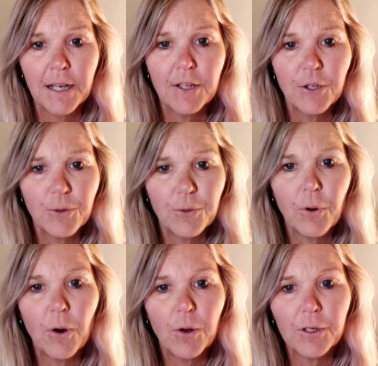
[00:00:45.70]

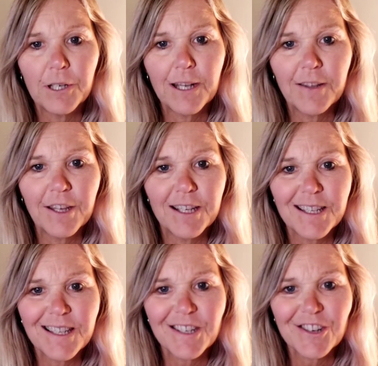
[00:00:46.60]
you on
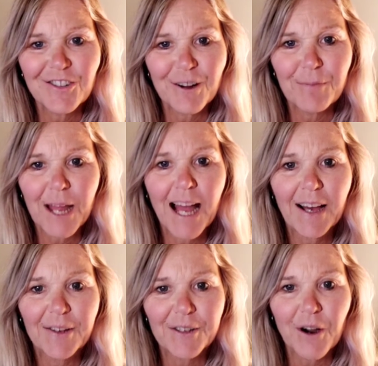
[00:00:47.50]
this trip
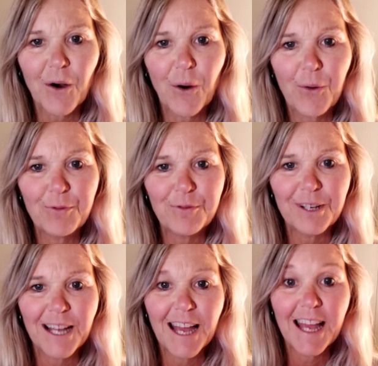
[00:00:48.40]
out of
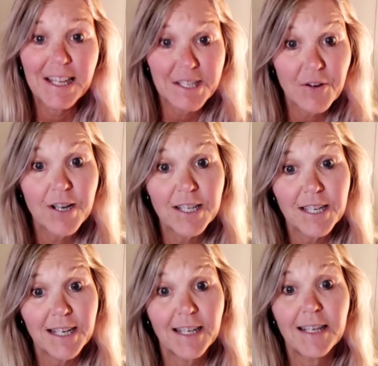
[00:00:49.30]

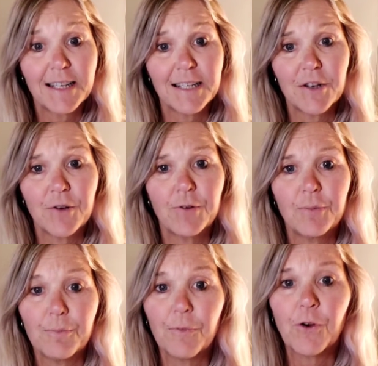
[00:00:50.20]
anxiety and into
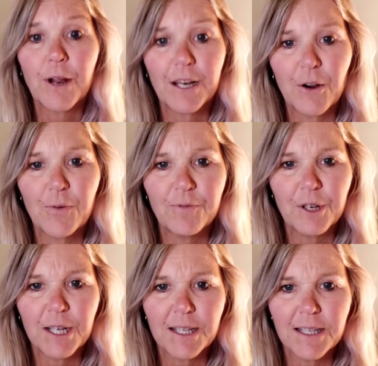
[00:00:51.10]
greater
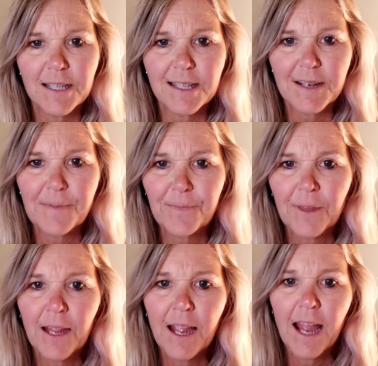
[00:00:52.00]
confidence.
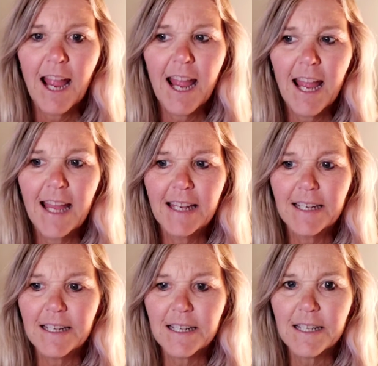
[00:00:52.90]

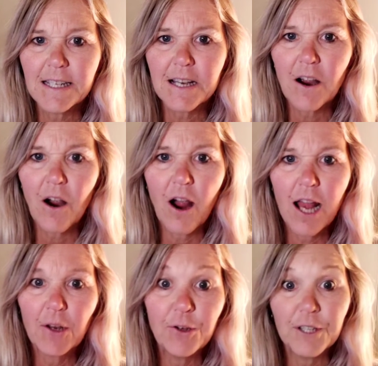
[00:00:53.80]
And I
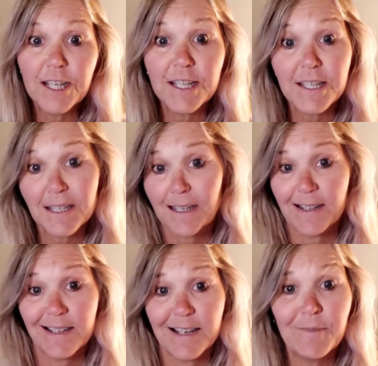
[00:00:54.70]
learnt these
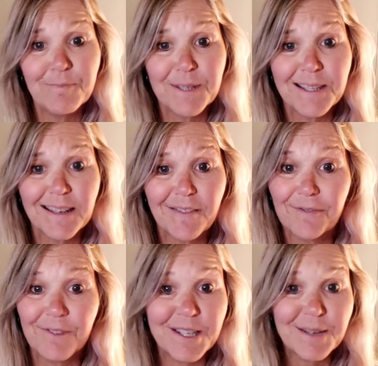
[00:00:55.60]
tips.
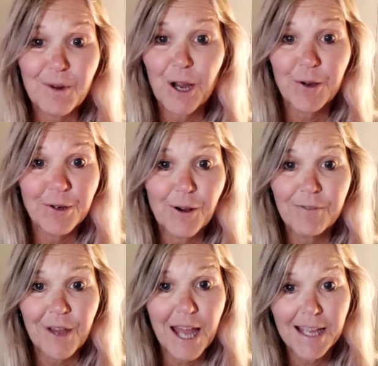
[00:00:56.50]
These are my own
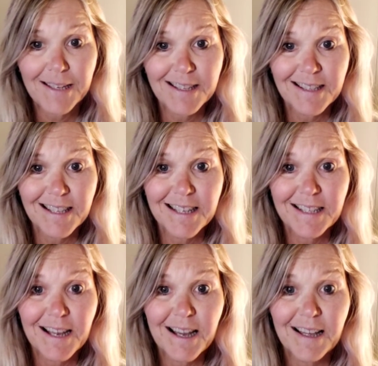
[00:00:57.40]
life hacks. These
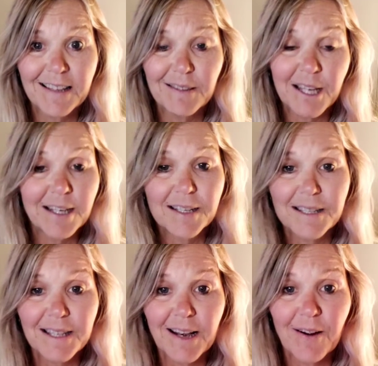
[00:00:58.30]
are
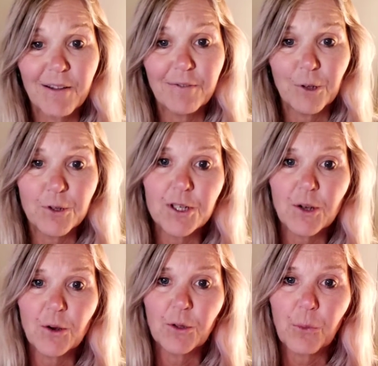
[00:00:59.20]
things that I've learnt
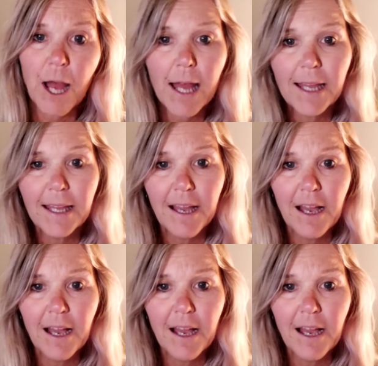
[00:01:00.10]
along the way.